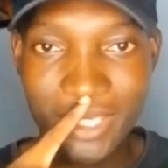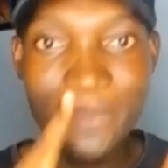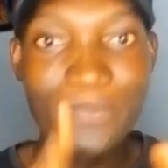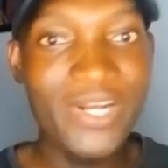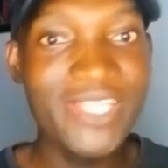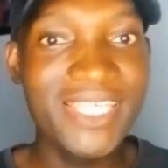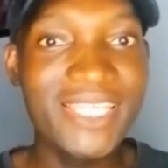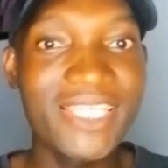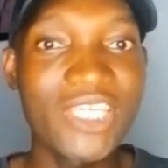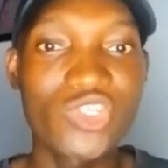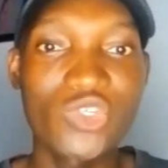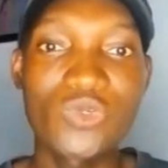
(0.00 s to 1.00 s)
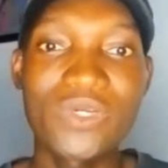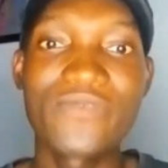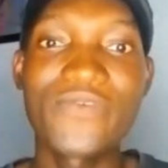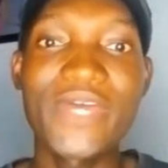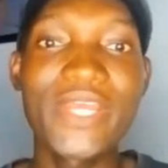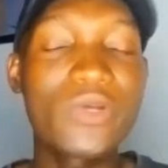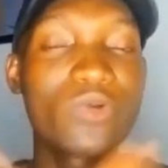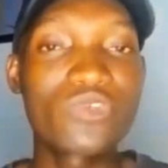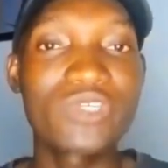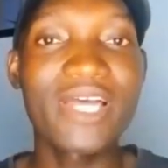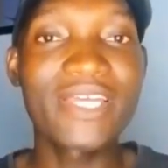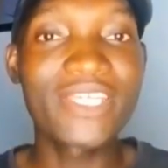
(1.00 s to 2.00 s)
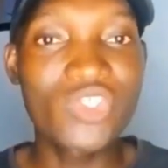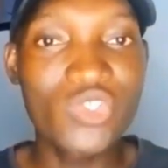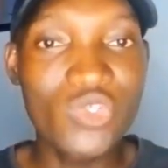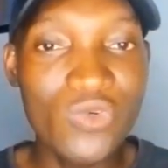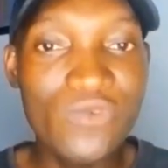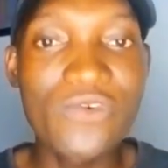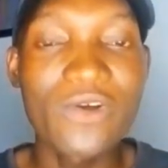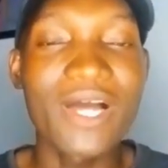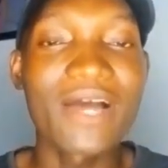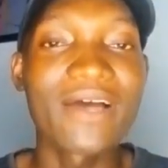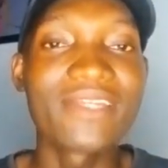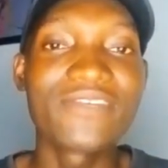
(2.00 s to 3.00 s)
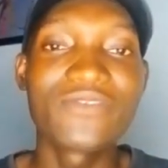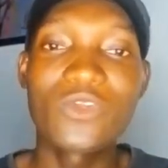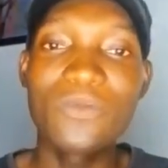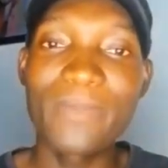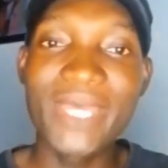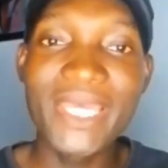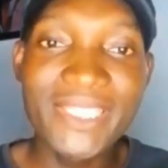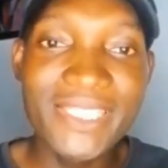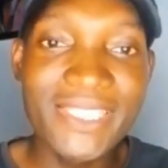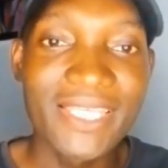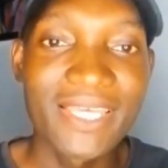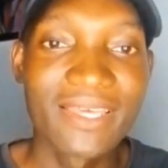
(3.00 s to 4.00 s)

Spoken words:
a pressing issue, a very crucial issue for our development